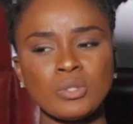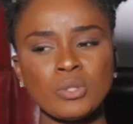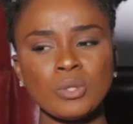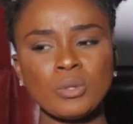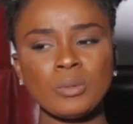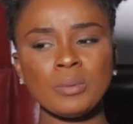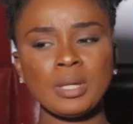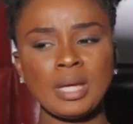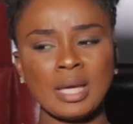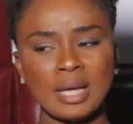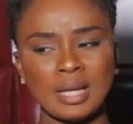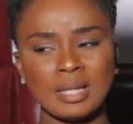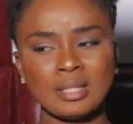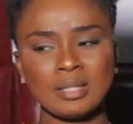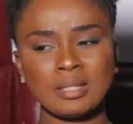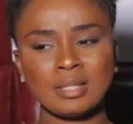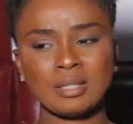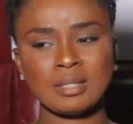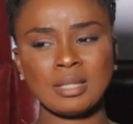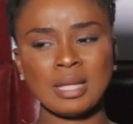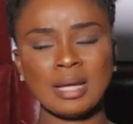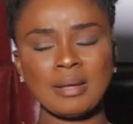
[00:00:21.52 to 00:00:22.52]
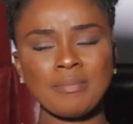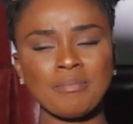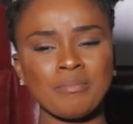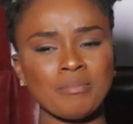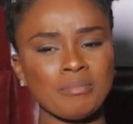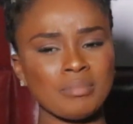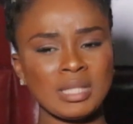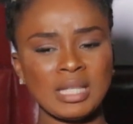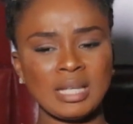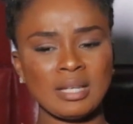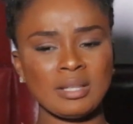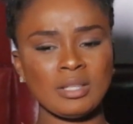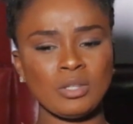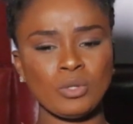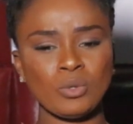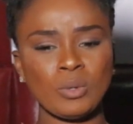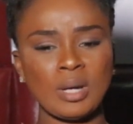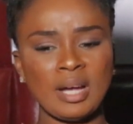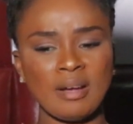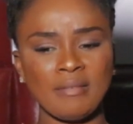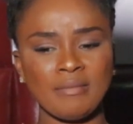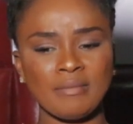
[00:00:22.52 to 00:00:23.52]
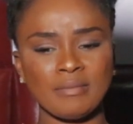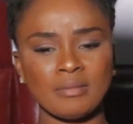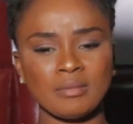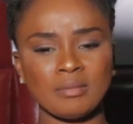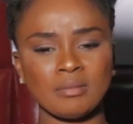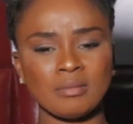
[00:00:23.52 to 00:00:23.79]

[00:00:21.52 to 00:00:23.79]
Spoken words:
So yes, you have,